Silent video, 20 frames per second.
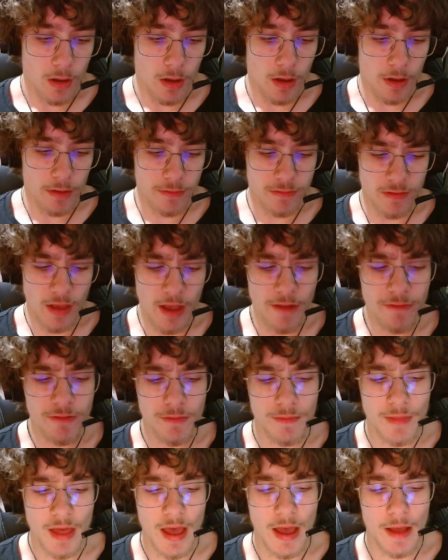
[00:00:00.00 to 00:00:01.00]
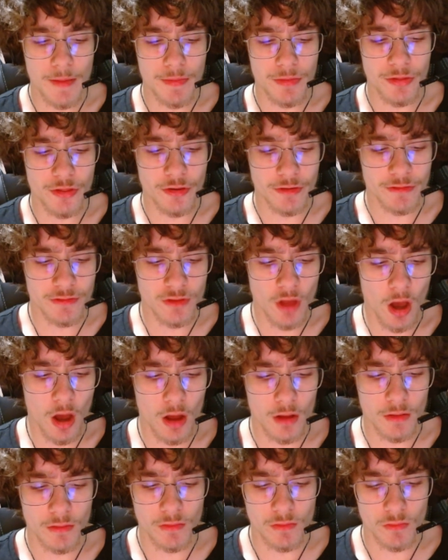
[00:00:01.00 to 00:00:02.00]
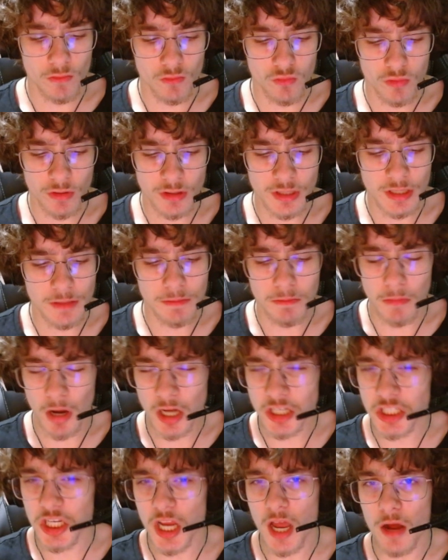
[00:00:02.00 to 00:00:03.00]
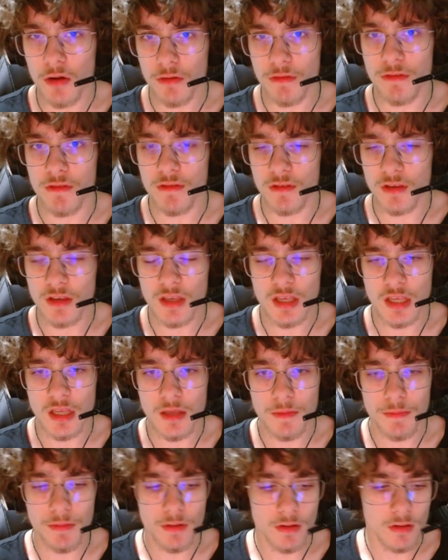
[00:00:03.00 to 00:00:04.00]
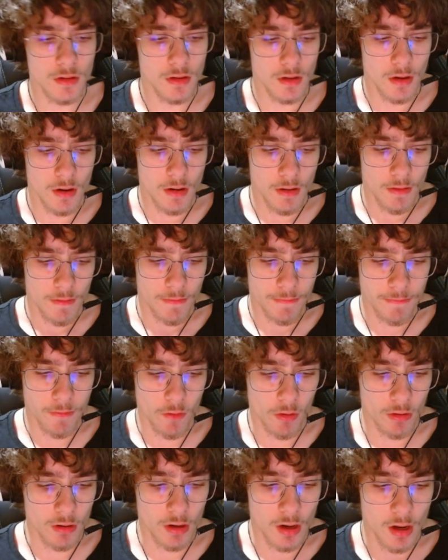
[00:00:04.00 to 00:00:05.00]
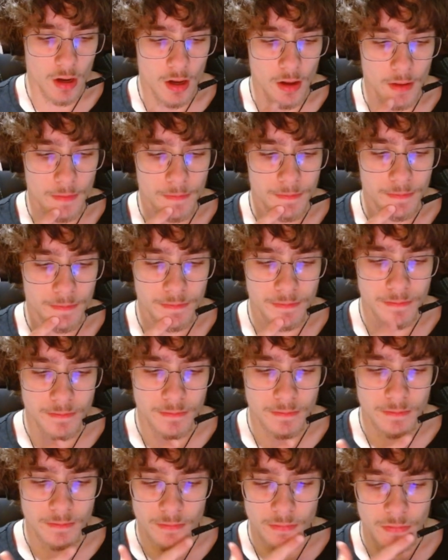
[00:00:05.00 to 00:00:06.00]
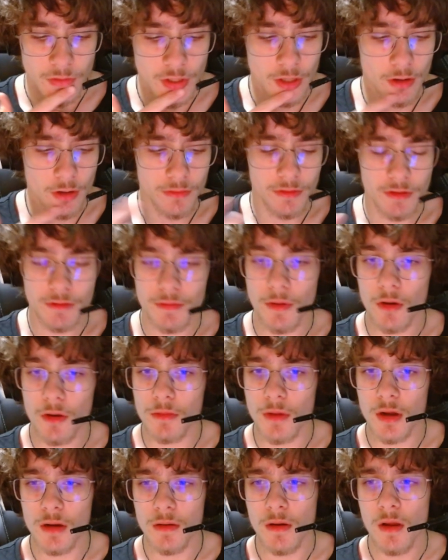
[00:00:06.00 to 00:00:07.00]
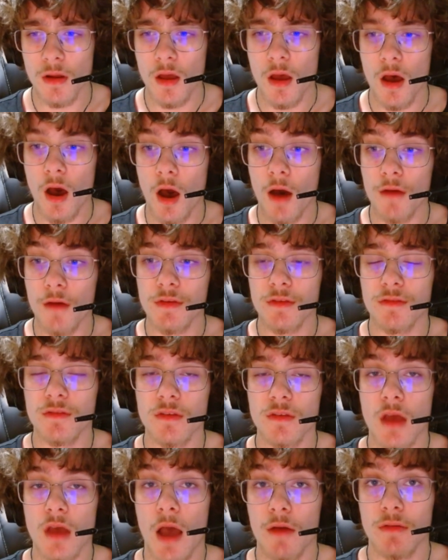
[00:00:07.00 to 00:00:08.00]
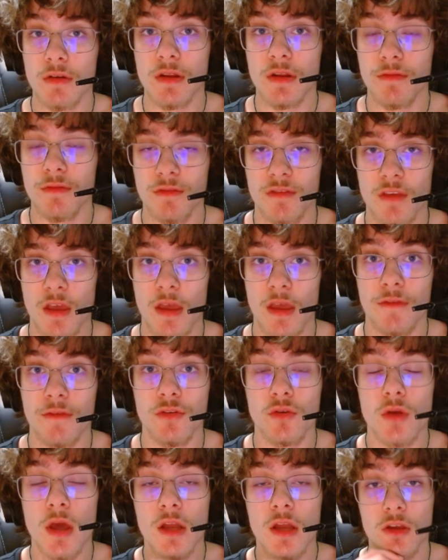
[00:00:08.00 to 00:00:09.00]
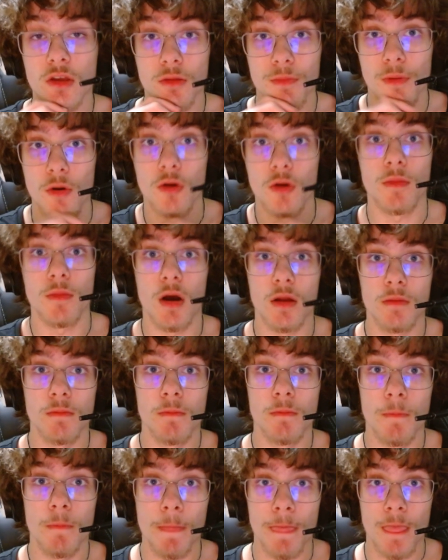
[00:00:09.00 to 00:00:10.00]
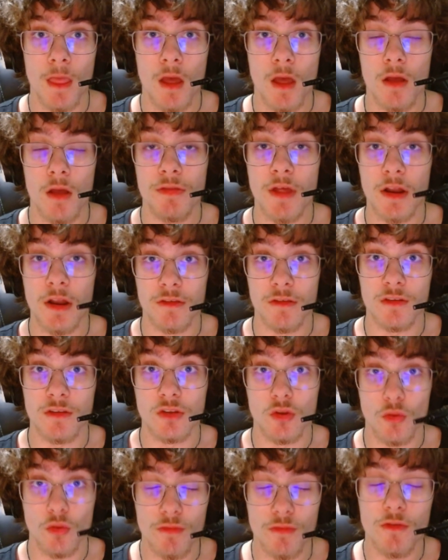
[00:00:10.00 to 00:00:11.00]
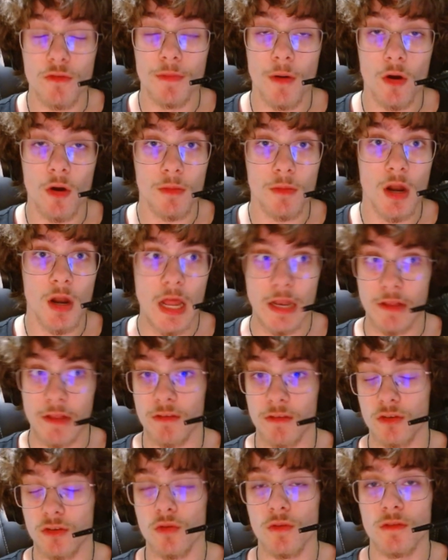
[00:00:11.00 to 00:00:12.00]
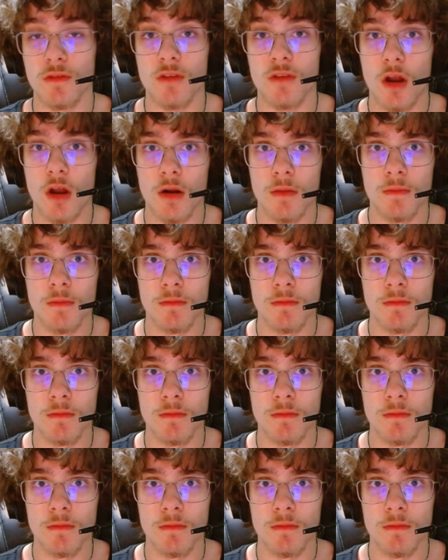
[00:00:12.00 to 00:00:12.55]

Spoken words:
Aside from that, there's not really much else to keep for these Pokemon. Obviously, I would even say if you get a good Pokemon that is a useful Pokemon and it's a 2-star,